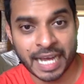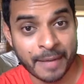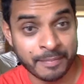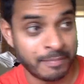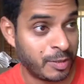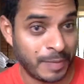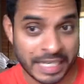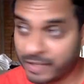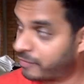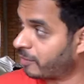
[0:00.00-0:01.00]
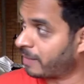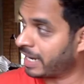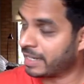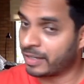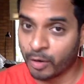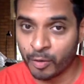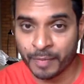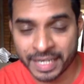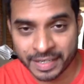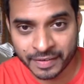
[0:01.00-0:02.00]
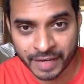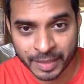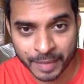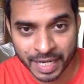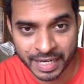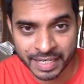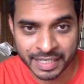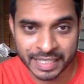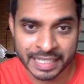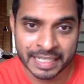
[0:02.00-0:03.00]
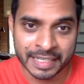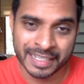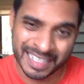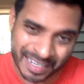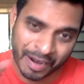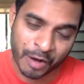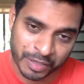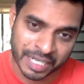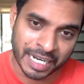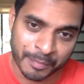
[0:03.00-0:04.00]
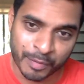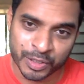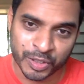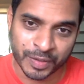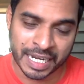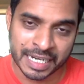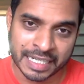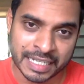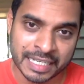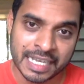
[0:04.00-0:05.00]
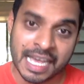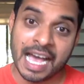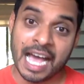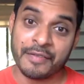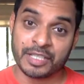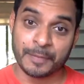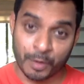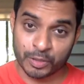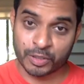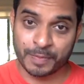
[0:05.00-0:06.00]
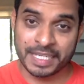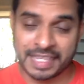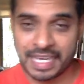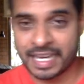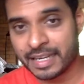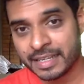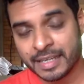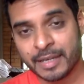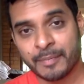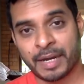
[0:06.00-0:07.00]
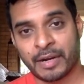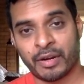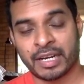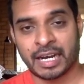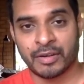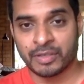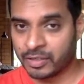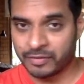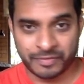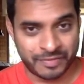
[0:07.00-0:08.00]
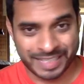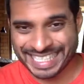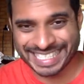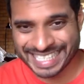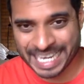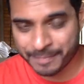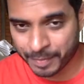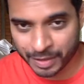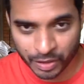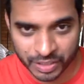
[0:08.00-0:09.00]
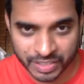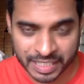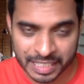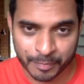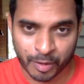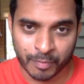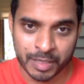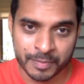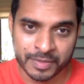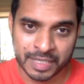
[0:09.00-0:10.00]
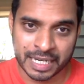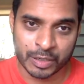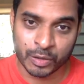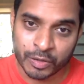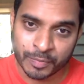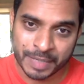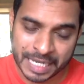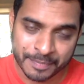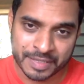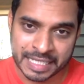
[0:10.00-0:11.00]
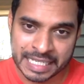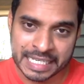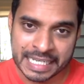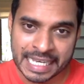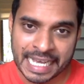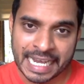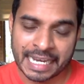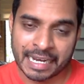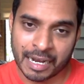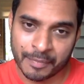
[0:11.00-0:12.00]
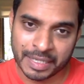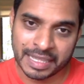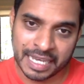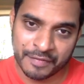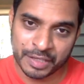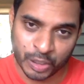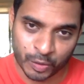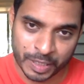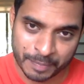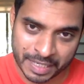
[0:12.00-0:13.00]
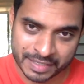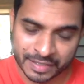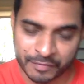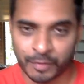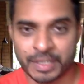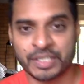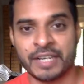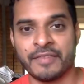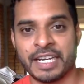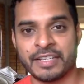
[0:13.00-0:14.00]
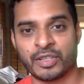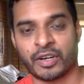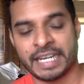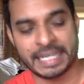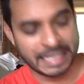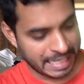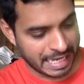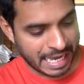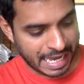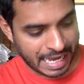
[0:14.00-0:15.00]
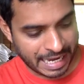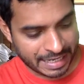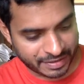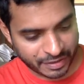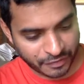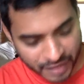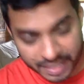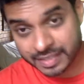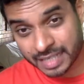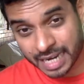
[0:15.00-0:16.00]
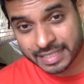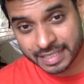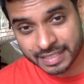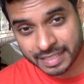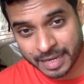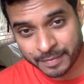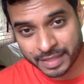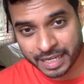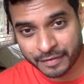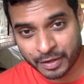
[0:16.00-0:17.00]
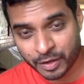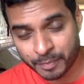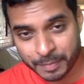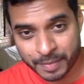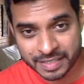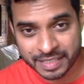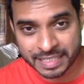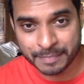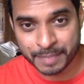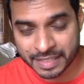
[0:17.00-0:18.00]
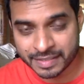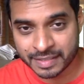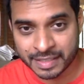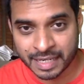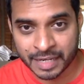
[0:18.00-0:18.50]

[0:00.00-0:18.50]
I'm speaking from my home in Ratmalana in around Colombo, Sri Lanka. I was supposed to be there, but on account of inescapable logistical problems, I couldn't be MC and I can't be there with you in person, for which I'm very sorry. It's the first ICCM that I will not be present in person.